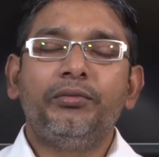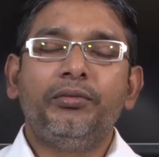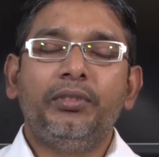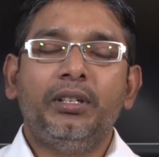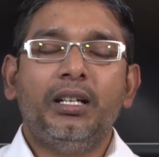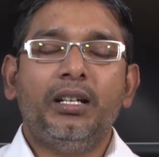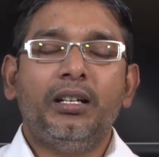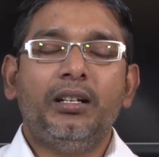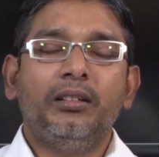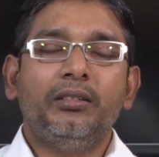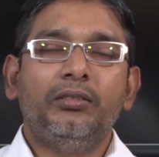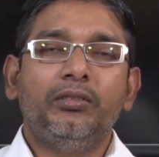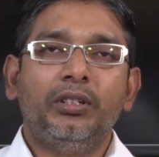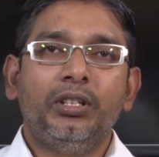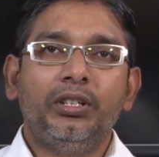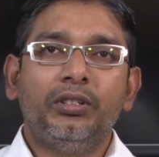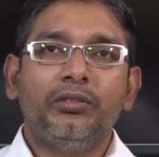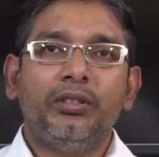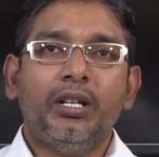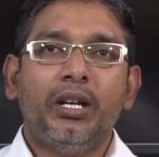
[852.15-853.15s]
we are
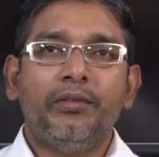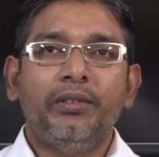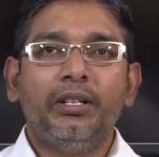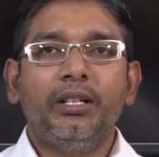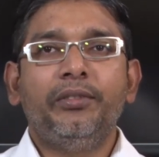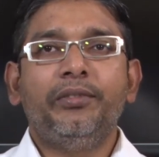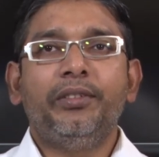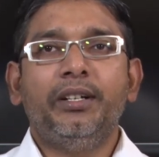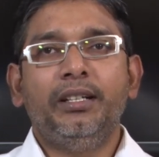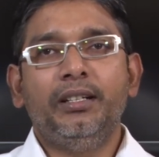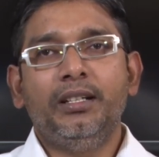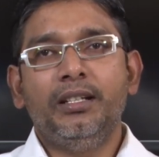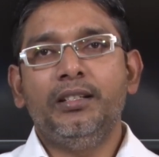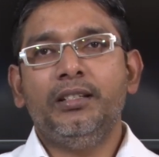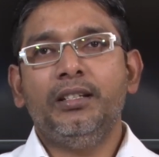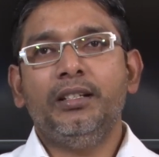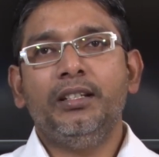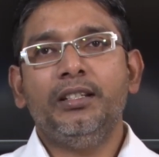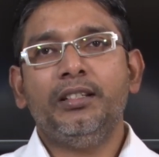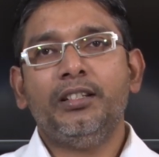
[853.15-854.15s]
going to have a different
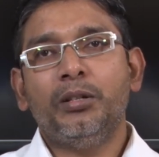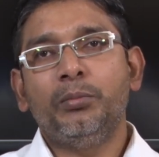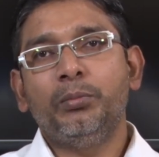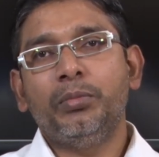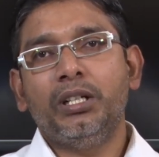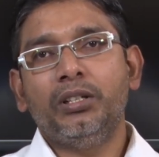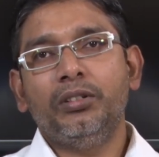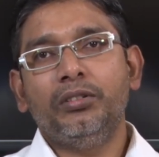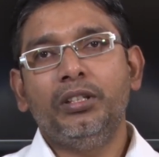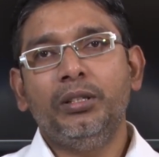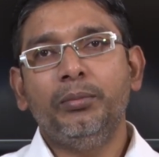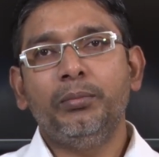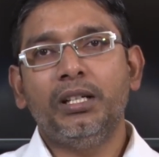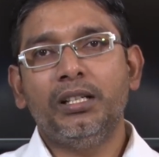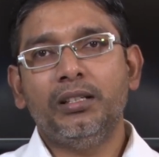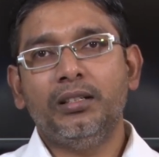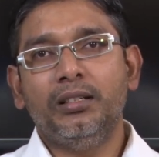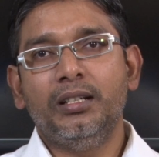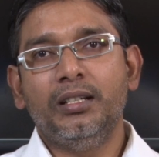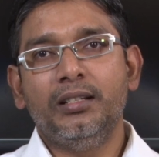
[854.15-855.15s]
densities compared to the
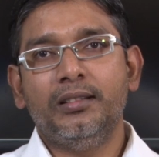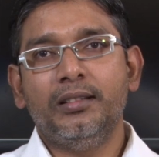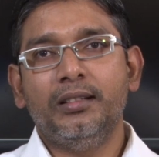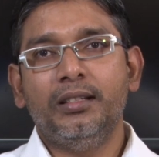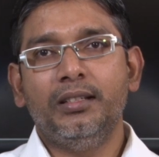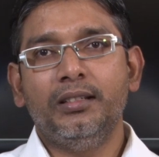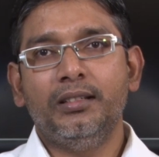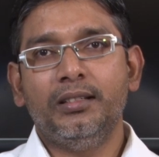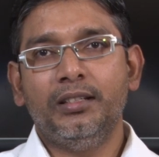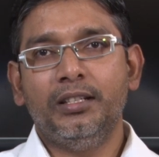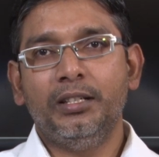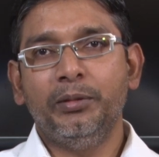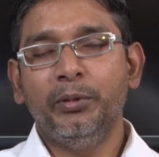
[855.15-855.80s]
bulk densities.